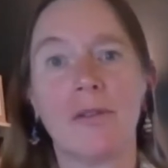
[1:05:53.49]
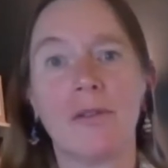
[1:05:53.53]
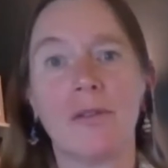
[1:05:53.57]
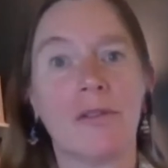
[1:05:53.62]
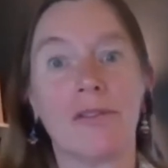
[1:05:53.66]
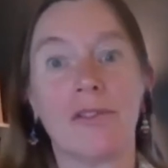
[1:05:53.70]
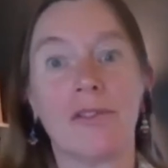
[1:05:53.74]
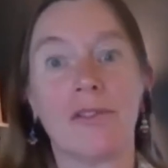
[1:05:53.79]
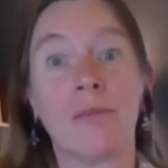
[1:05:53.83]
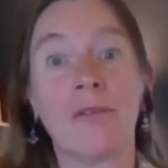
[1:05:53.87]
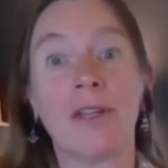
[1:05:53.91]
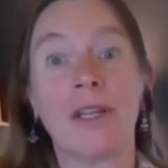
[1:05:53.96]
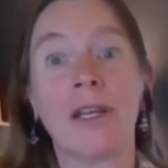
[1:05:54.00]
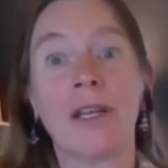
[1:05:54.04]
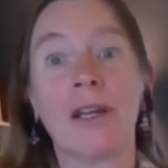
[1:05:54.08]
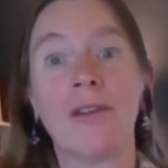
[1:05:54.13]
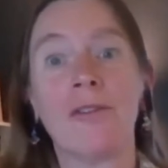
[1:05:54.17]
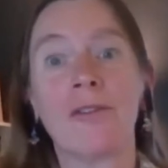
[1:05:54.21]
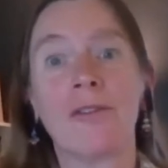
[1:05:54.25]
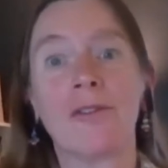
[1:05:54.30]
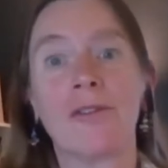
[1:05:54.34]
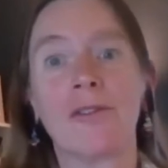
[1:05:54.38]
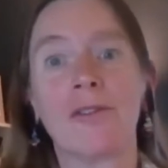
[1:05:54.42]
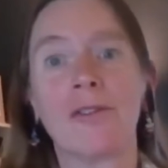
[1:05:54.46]
something
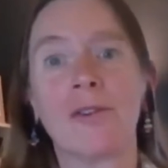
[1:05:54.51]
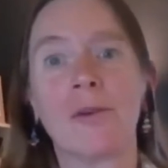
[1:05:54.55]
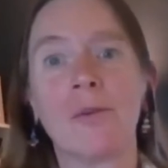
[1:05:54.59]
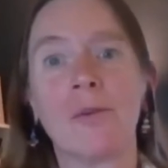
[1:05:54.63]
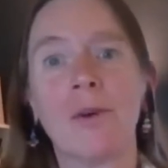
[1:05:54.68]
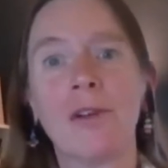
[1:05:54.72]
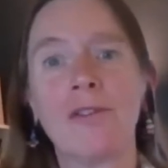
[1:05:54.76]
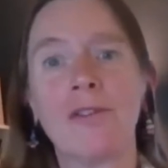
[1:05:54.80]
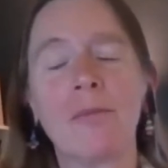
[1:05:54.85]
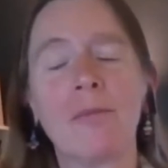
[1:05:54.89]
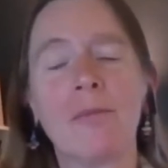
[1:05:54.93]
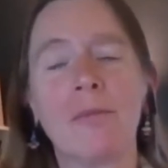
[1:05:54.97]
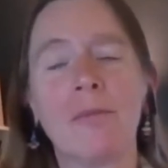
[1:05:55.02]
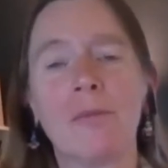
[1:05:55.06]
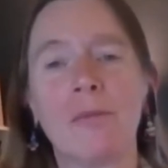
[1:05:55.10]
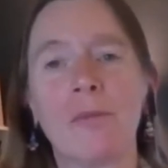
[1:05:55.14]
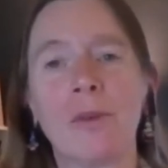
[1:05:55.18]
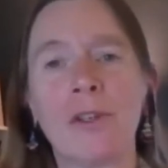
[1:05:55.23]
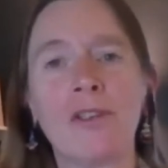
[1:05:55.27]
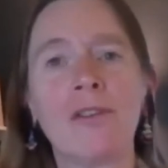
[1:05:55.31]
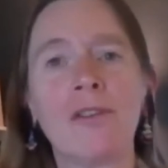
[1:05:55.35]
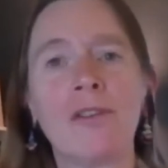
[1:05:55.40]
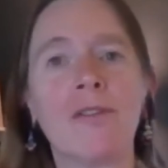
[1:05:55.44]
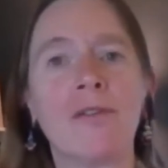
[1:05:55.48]
else? So
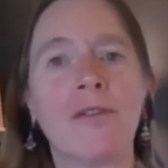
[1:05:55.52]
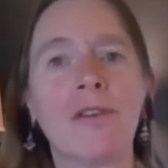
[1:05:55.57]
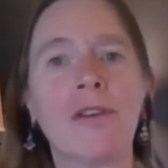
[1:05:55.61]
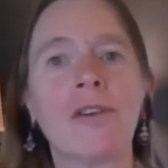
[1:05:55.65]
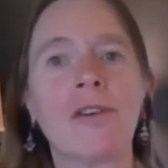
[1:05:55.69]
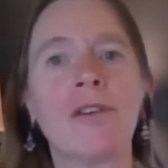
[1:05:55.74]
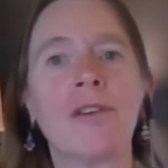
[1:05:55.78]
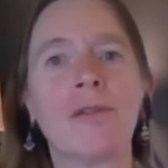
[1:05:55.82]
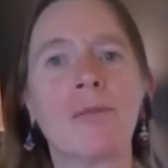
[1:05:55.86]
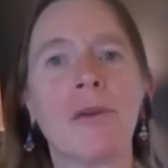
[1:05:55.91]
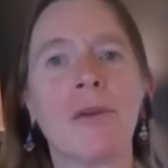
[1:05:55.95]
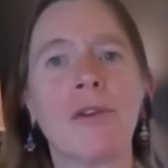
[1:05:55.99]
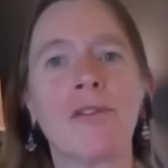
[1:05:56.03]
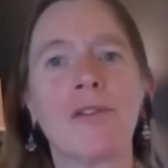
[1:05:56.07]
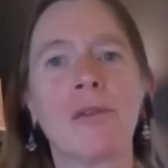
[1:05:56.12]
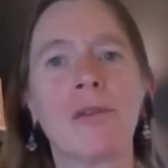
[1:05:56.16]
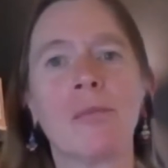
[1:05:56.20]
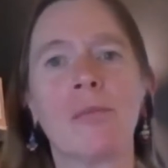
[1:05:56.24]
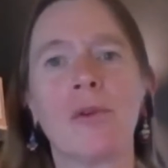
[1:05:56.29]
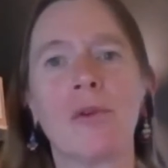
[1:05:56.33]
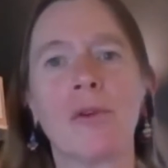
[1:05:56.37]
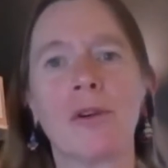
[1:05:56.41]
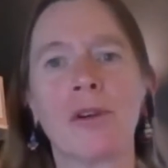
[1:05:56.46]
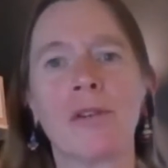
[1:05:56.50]
what do you feel is most
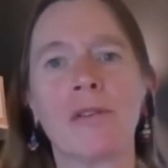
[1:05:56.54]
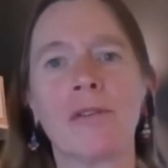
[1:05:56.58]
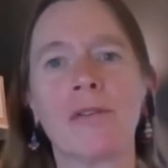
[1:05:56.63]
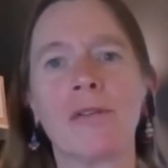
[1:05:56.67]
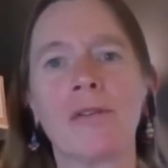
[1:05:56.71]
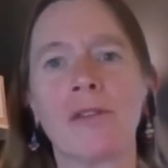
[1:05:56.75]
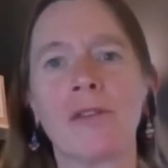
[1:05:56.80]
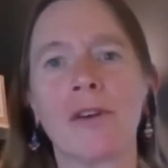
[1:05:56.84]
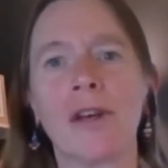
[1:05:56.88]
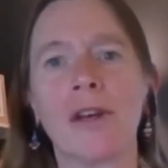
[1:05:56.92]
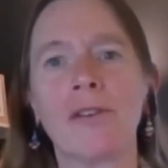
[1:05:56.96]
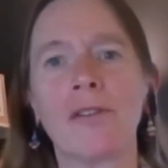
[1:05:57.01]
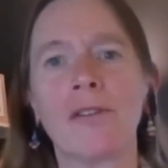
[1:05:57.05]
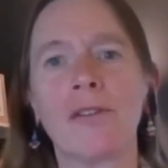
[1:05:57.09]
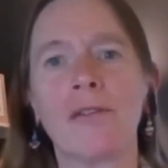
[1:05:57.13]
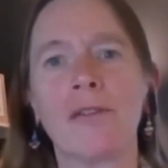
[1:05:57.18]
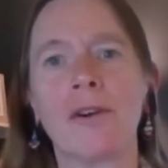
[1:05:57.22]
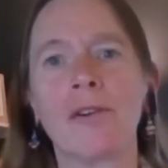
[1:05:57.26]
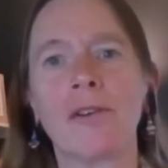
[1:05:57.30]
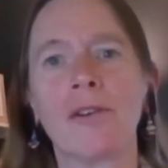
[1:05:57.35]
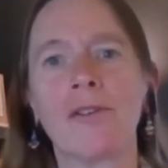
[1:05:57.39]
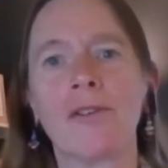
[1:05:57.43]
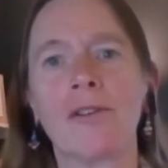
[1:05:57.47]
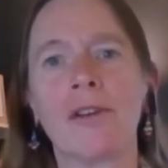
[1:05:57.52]
important for us to
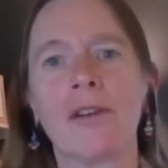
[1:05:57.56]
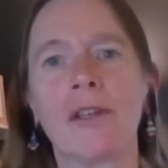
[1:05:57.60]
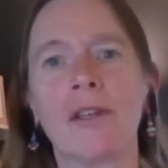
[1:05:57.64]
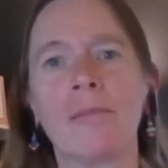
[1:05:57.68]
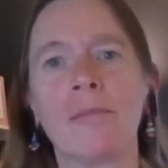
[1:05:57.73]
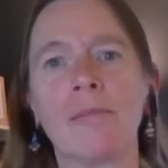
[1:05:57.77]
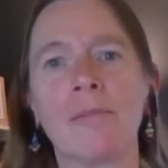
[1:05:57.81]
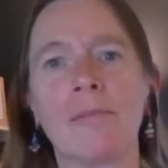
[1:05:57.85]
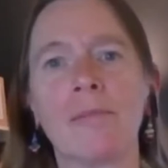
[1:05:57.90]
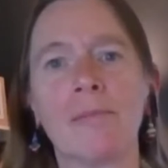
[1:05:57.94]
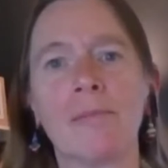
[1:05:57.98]
focus on?